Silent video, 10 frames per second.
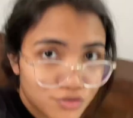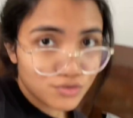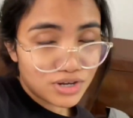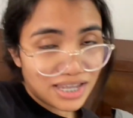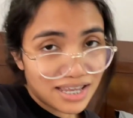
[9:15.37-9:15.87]

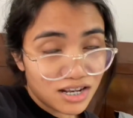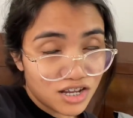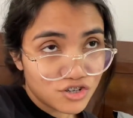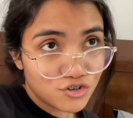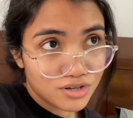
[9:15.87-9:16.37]
So I had
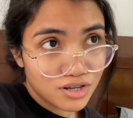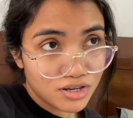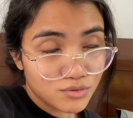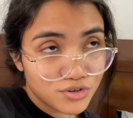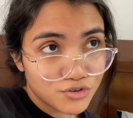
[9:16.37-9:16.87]
lunch.
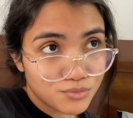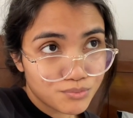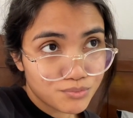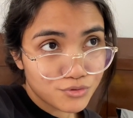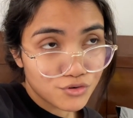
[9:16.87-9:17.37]
It was
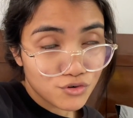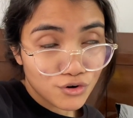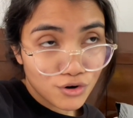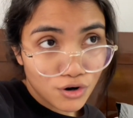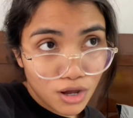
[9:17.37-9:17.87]

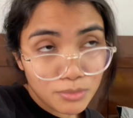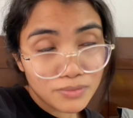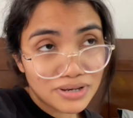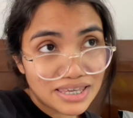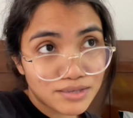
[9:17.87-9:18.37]
probably